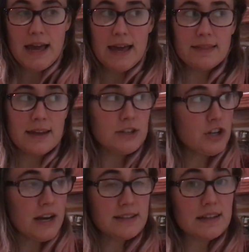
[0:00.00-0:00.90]
and then
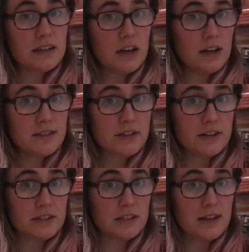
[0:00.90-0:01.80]
Jenny's at a
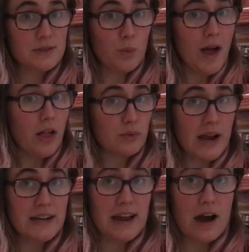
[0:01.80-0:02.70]
concert as well
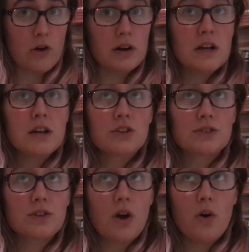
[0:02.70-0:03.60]
right now.
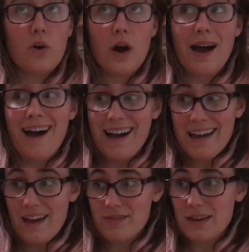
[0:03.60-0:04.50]
So I
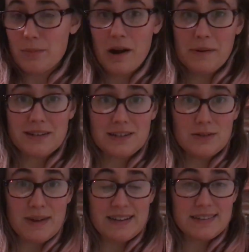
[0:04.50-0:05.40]
have the apartment
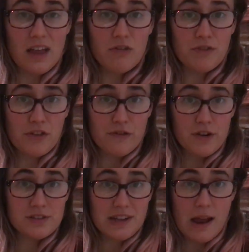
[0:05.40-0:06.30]
to myself for the
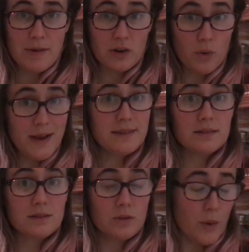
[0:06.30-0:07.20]
first time in quite
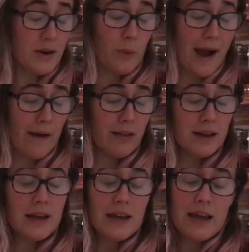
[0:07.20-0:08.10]
a while,
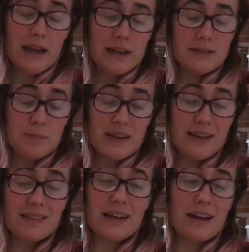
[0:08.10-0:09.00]
and
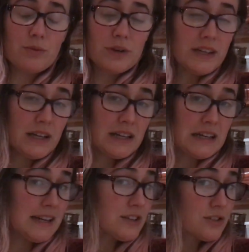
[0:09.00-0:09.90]
being that I really
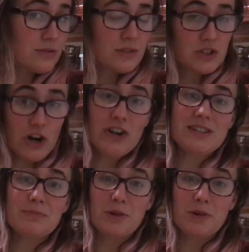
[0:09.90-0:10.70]
need to start